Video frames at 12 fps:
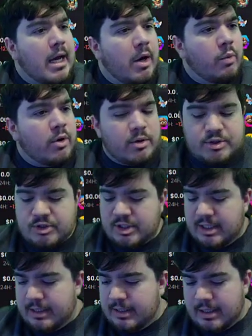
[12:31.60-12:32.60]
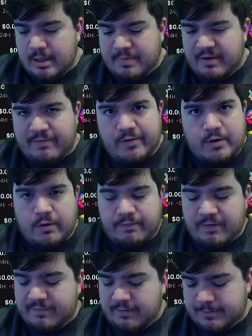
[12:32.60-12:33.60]
we're also seeing a bit of a
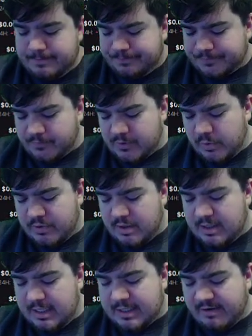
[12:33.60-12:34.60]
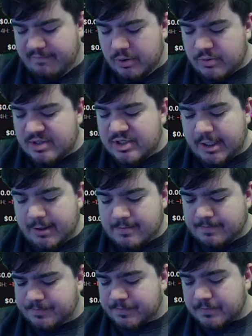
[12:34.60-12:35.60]
kerfuffle within the kind of Poke Center.
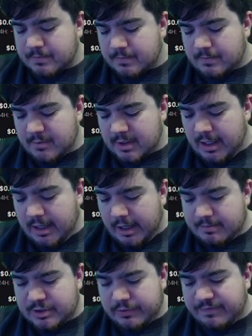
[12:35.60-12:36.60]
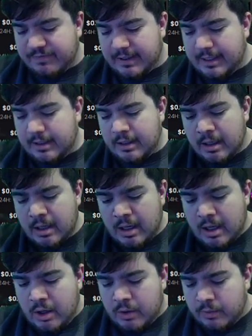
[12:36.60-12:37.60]
So Flynn,
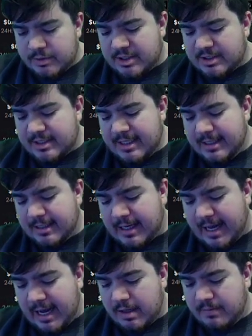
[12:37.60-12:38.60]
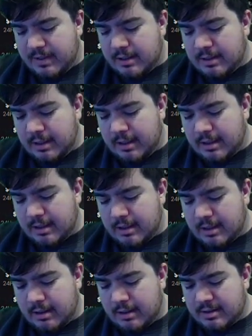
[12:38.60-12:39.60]
which is the admin,
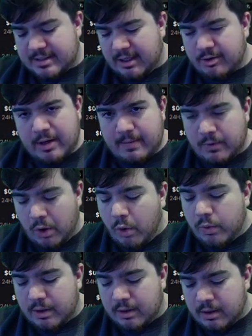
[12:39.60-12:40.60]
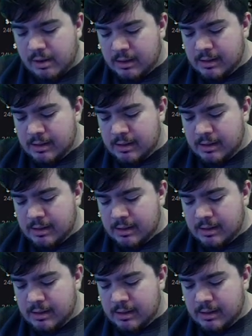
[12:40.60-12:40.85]
the Telegram owner,